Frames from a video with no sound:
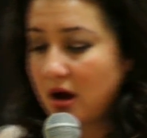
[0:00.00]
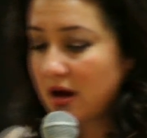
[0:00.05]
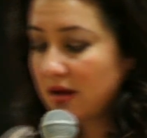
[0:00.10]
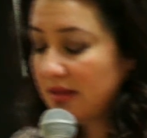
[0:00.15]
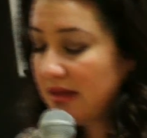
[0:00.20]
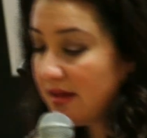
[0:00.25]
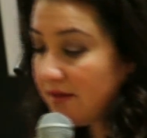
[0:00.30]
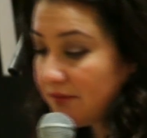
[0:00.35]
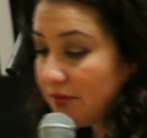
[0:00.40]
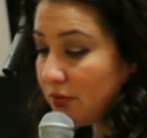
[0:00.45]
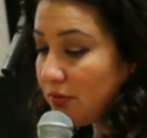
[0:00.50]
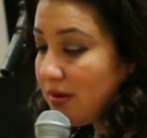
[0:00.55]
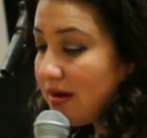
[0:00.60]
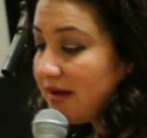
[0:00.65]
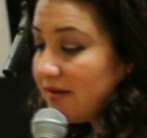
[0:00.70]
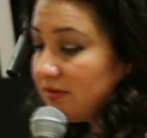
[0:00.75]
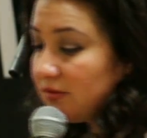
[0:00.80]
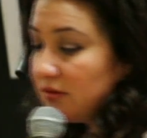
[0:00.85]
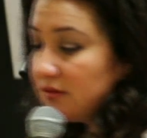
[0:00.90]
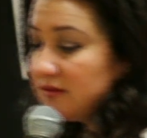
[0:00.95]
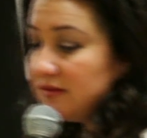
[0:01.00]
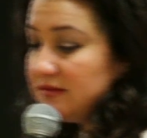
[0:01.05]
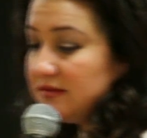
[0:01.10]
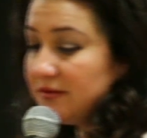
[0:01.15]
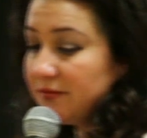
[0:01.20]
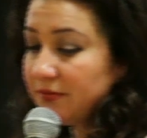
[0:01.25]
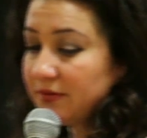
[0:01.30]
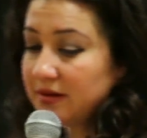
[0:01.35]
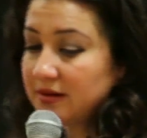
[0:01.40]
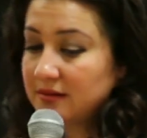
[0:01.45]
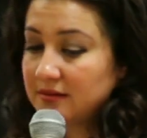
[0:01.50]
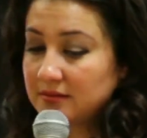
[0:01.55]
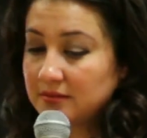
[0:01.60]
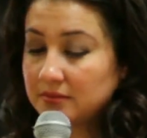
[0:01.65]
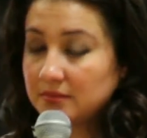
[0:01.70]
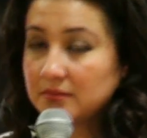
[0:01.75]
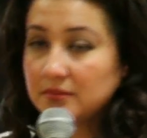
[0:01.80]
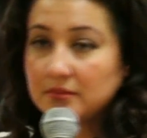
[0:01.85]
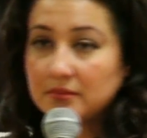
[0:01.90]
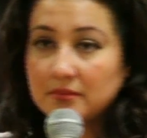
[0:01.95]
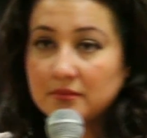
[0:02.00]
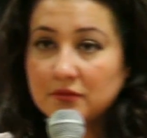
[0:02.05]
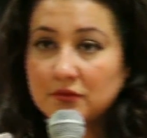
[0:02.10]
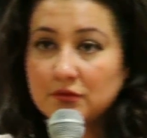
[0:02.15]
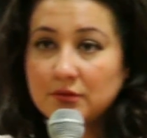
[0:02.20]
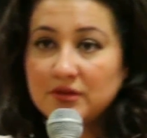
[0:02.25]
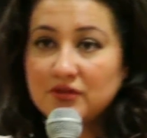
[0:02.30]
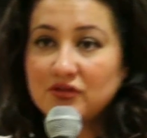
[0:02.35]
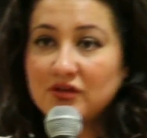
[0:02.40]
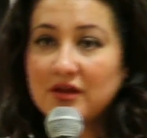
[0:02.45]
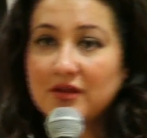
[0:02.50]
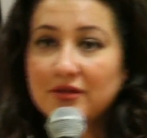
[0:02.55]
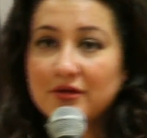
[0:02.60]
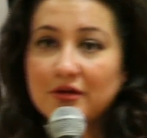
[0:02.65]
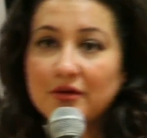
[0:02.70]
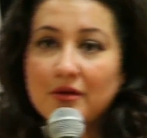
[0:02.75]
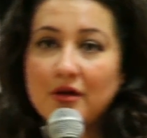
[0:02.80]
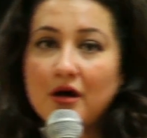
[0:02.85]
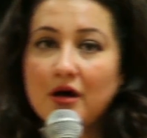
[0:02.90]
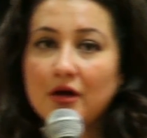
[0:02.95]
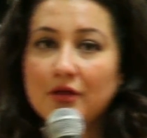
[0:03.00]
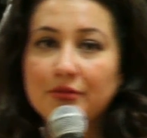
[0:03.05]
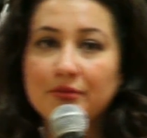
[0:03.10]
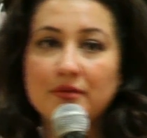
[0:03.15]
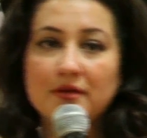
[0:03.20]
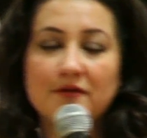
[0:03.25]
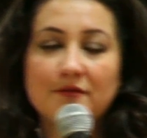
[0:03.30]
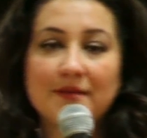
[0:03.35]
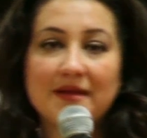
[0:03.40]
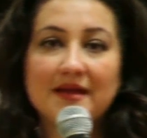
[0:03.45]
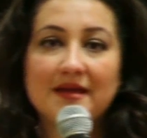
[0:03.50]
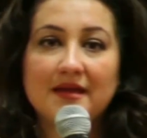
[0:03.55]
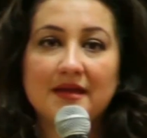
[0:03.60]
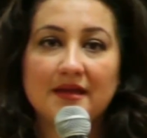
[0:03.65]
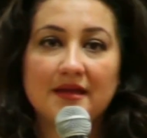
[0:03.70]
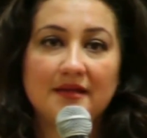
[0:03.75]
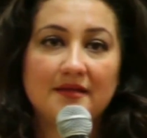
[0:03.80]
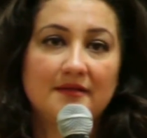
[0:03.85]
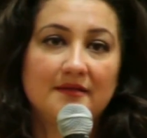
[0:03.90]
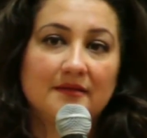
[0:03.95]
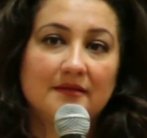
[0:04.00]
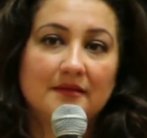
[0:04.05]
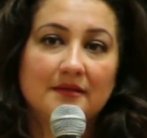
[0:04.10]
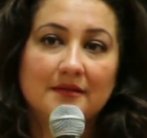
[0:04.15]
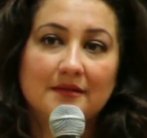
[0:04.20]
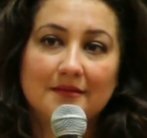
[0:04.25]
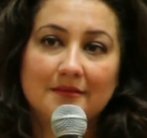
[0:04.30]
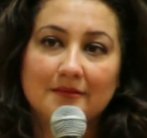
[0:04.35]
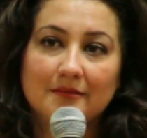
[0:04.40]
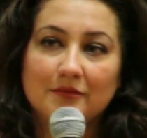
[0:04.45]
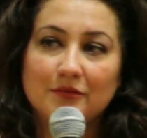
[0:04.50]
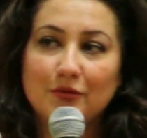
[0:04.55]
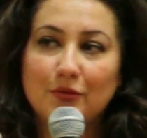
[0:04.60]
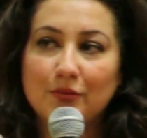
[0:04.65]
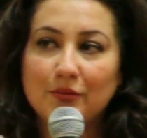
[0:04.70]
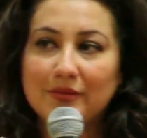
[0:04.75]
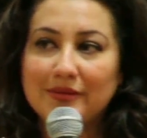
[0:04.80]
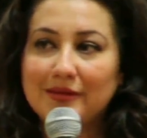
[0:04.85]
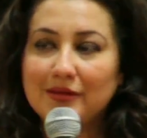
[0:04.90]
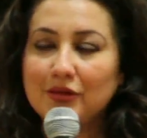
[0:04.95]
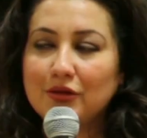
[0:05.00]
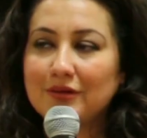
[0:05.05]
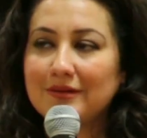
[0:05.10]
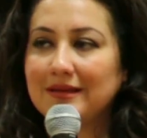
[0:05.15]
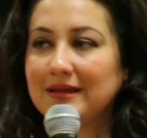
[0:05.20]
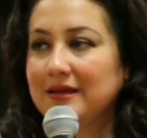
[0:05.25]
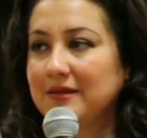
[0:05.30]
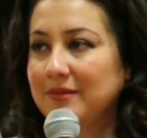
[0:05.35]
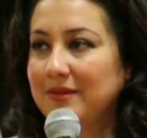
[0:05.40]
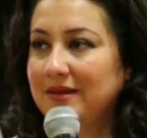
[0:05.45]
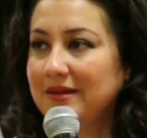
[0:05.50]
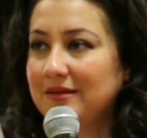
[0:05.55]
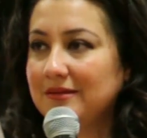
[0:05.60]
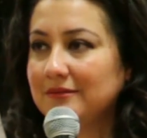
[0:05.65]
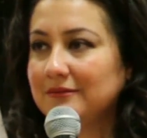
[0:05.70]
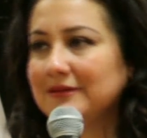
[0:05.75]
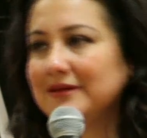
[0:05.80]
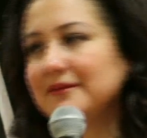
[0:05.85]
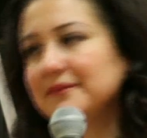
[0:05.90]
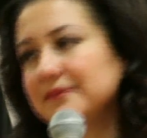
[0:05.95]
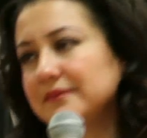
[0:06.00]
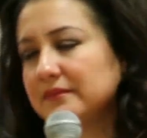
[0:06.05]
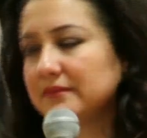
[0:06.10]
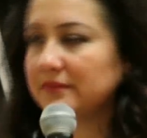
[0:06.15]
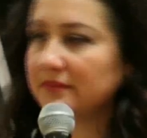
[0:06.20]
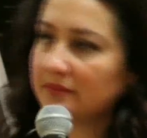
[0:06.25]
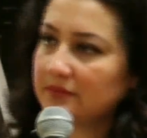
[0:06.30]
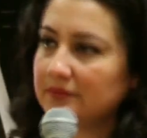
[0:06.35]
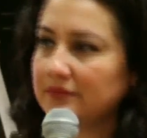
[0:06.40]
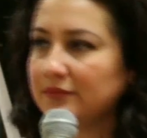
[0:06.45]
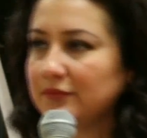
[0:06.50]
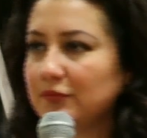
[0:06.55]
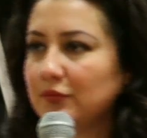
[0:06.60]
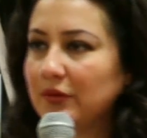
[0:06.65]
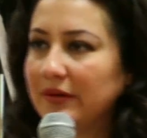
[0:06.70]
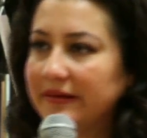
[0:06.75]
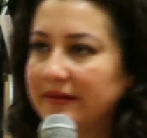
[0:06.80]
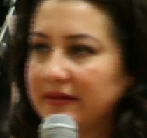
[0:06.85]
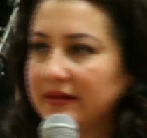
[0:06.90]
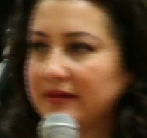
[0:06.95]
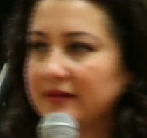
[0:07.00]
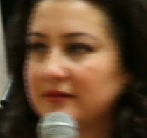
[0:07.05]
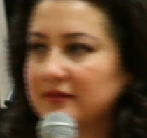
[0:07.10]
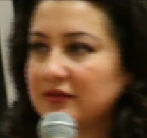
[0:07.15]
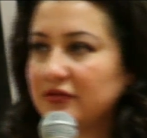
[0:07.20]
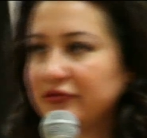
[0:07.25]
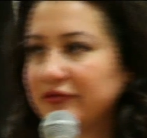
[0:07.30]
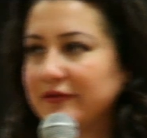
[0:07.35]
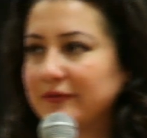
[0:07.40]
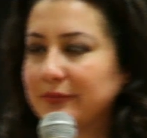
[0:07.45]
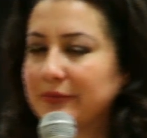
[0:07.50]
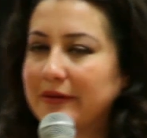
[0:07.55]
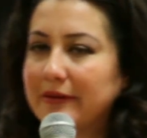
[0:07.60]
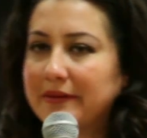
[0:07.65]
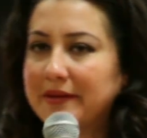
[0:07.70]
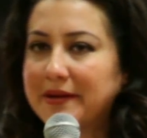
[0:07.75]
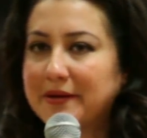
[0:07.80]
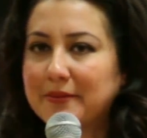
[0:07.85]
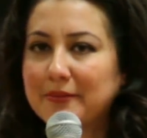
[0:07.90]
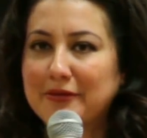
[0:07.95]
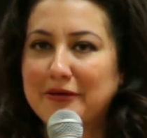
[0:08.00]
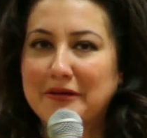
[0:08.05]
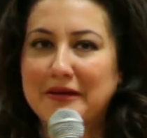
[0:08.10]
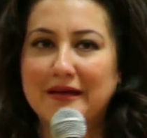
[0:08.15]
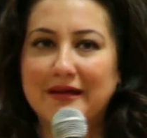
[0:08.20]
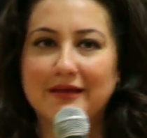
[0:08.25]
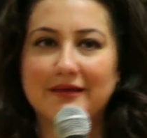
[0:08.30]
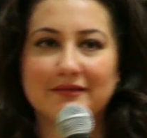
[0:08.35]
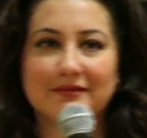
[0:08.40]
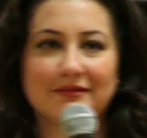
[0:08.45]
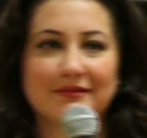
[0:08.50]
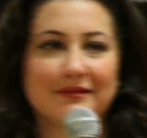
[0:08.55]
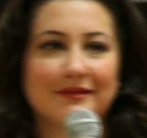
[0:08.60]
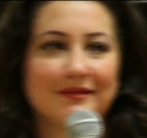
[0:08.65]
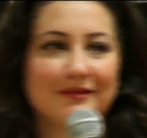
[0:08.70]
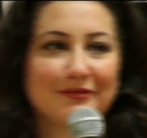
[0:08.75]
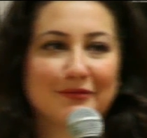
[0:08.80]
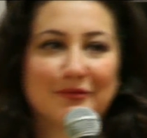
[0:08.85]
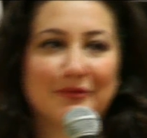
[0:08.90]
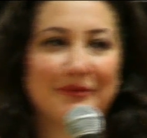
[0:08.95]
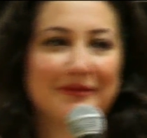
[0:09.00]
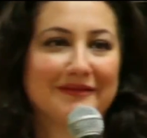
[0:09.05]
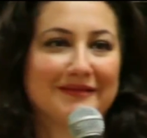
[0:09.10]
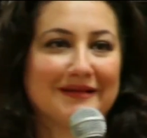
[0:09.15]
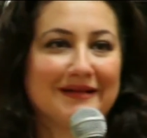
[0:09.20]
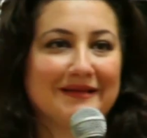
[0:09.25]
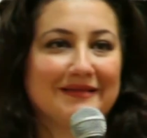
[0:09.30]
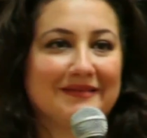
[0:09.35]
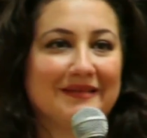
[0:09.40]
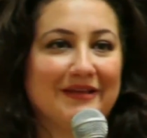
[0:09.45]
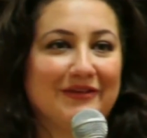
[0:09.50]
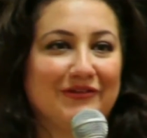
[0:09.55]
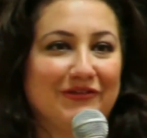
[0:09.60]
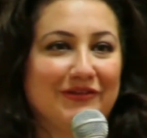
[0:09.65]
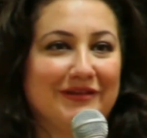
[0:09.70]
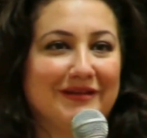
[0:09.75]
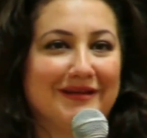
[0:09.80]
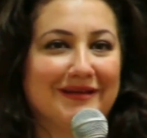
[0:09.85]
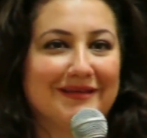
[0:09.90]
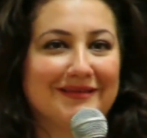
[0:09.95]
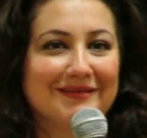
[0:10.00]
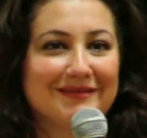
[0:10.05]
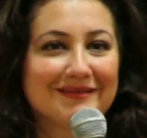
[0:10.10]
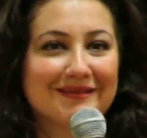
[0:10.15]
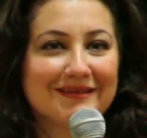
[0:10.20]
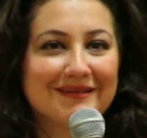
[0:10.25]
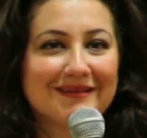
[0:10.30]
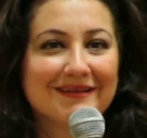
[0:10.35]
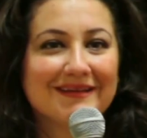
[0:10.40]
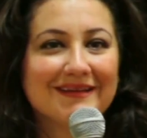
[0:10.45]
Our life in Christ looks different to each other. All three of my kids don't really look like me. Well, one does because she has brown hair and brown eyes. That's the only reason I say she does.